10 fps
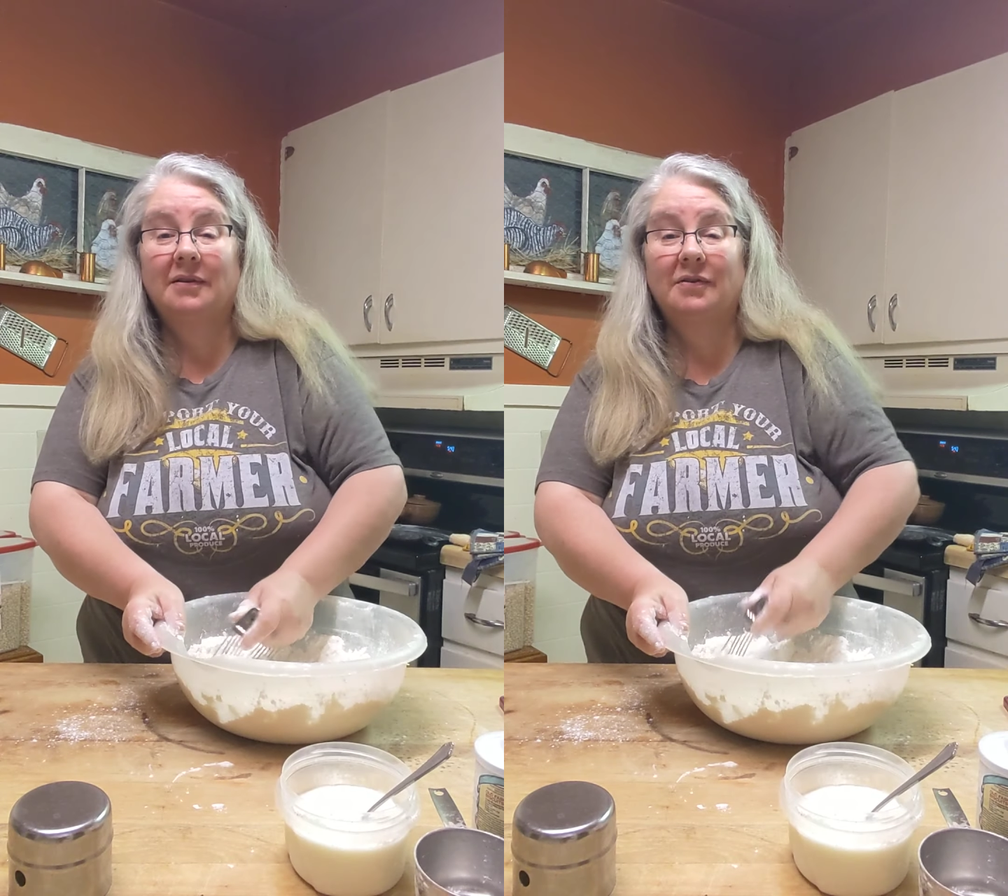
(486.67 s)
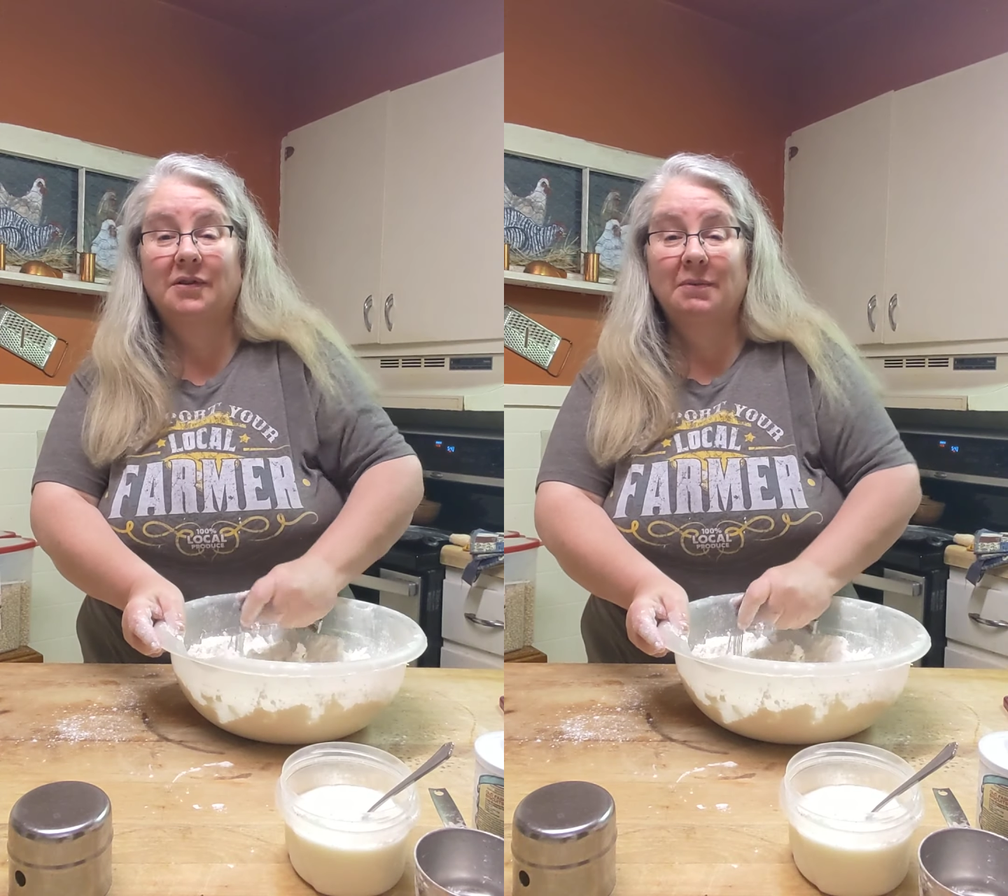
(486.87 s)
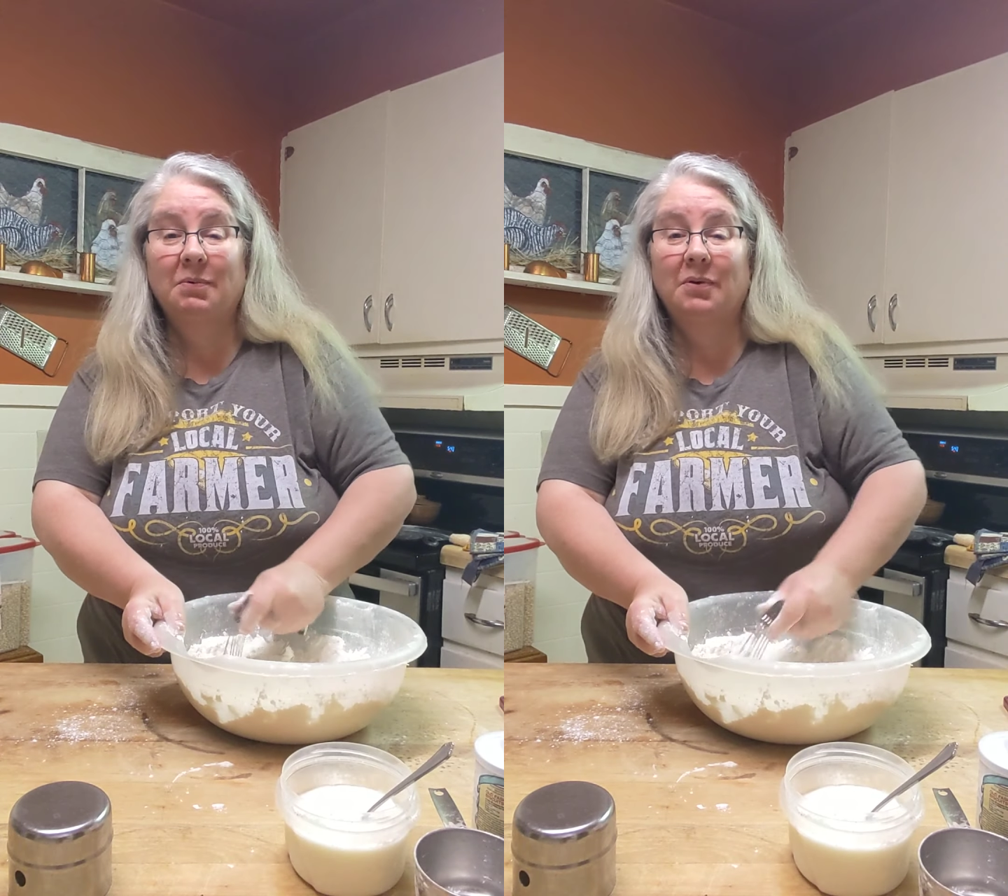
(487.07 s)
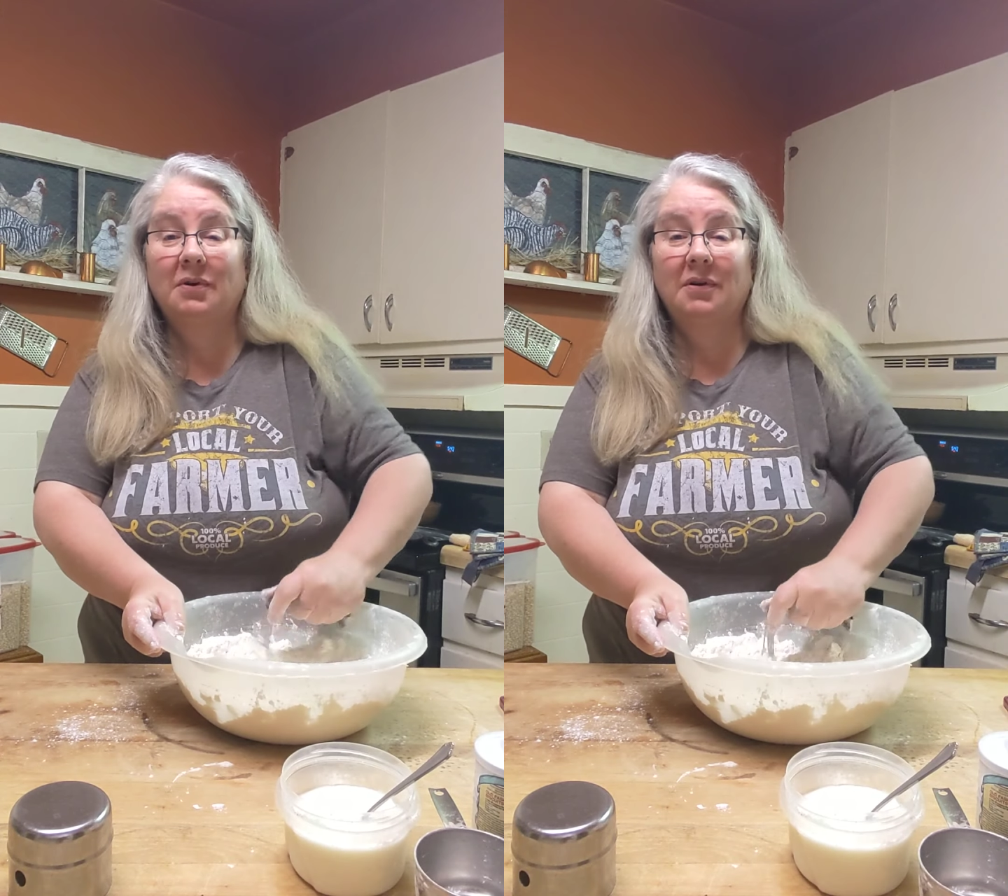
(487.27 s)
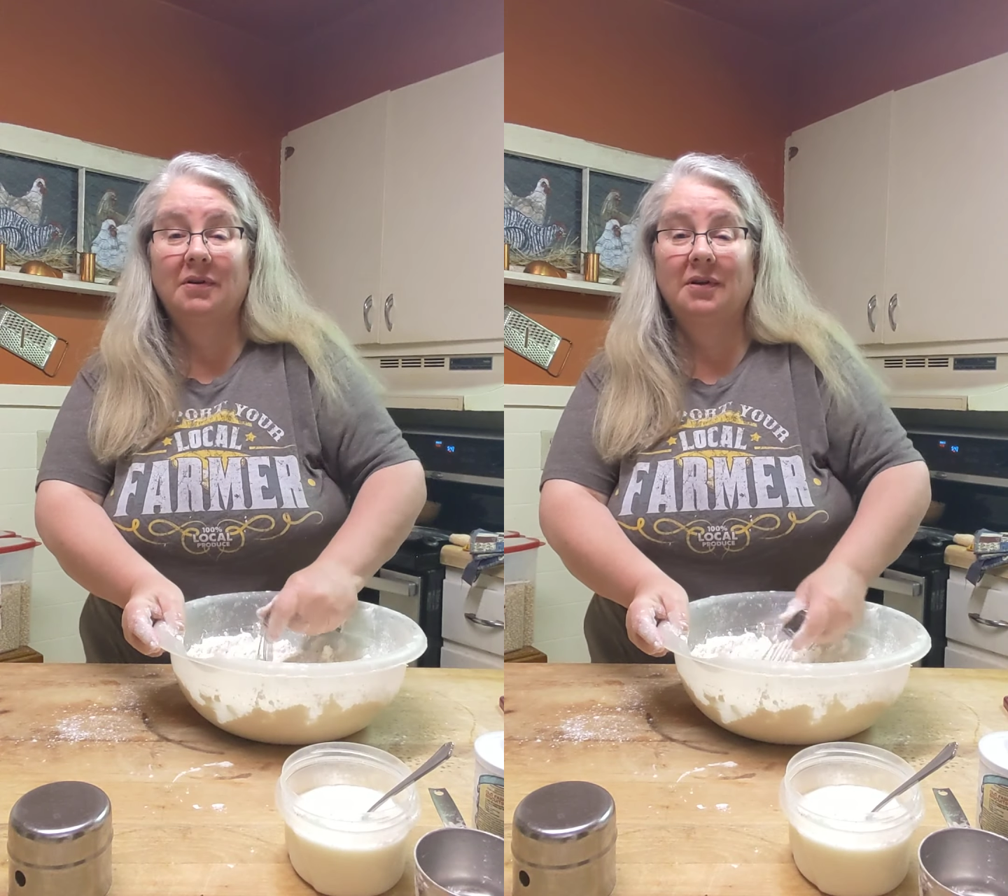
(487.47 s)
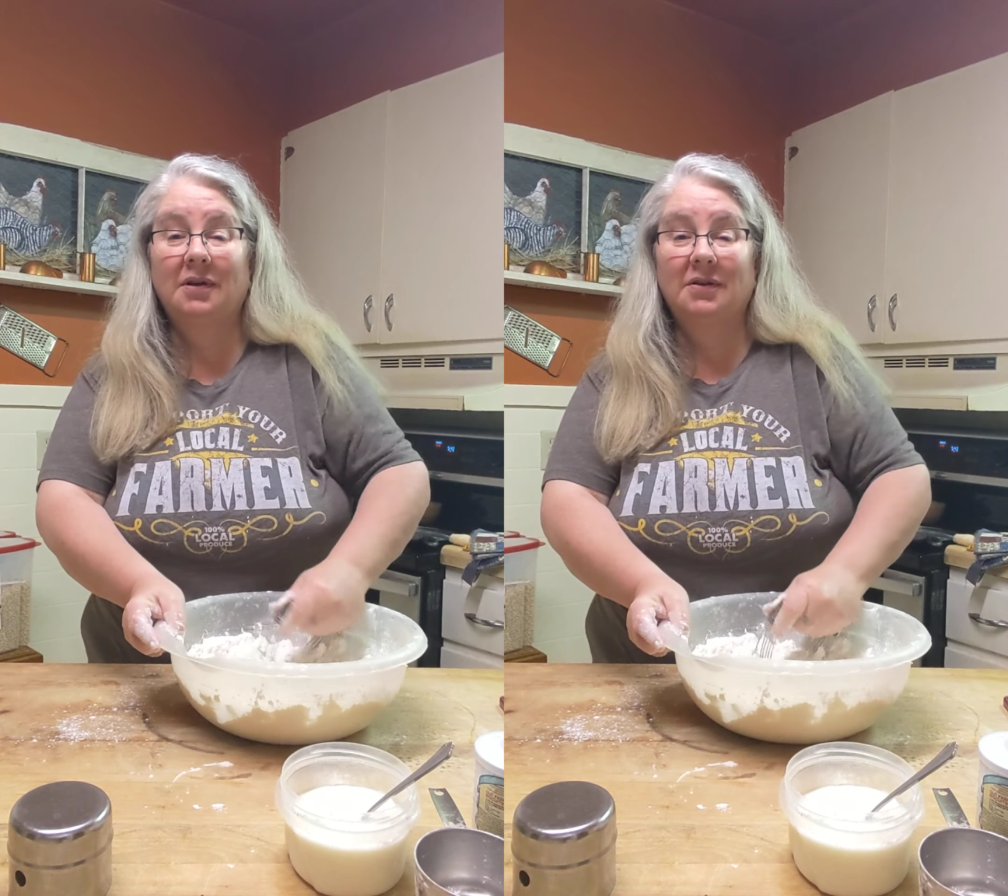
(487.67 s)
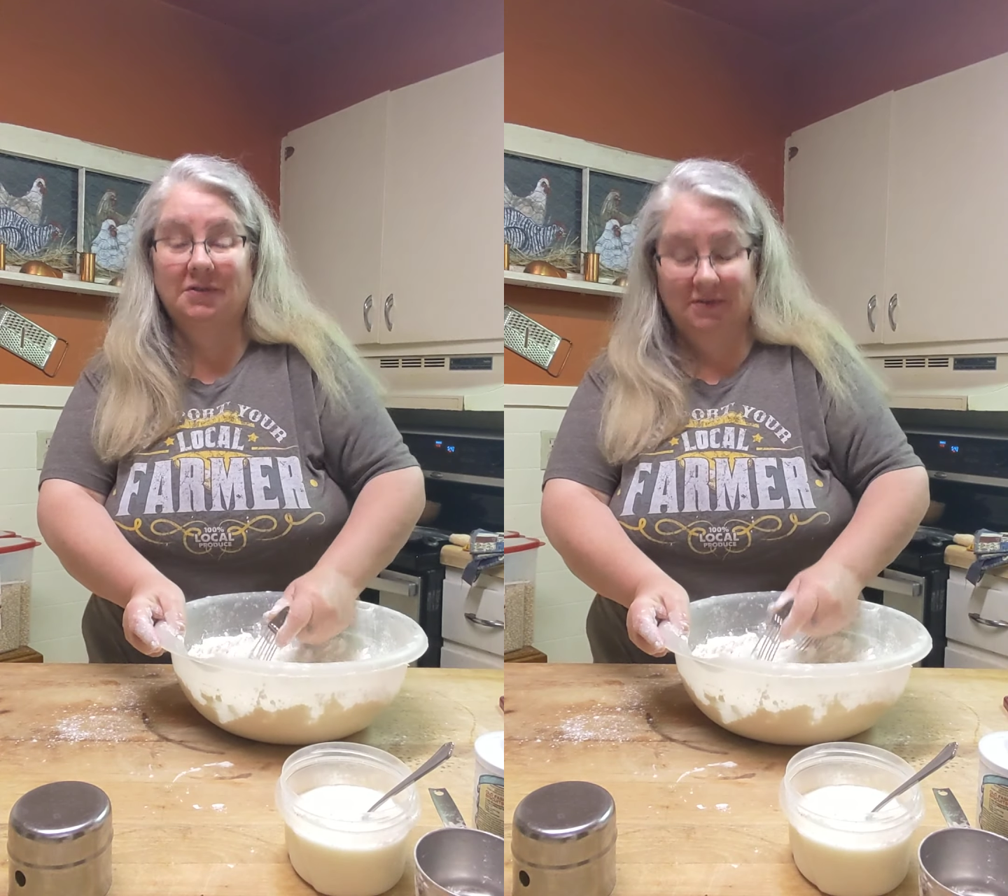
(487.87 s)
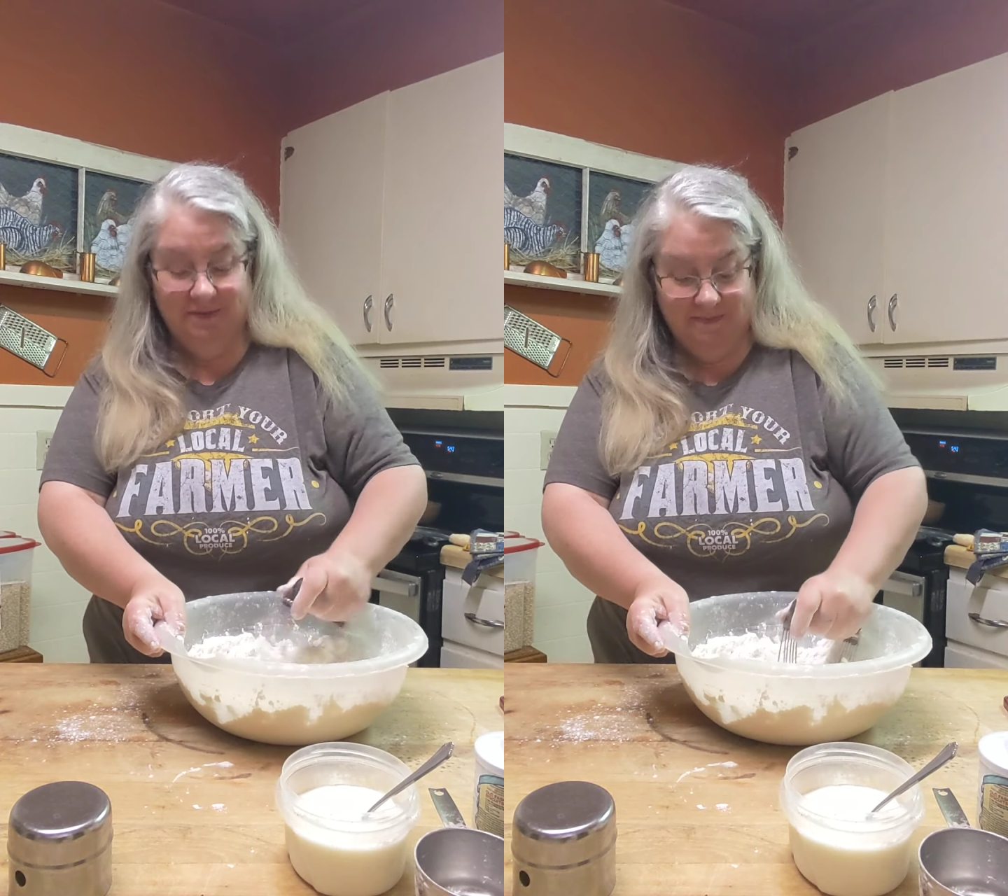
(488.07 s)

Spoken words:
Your supper, your lunch.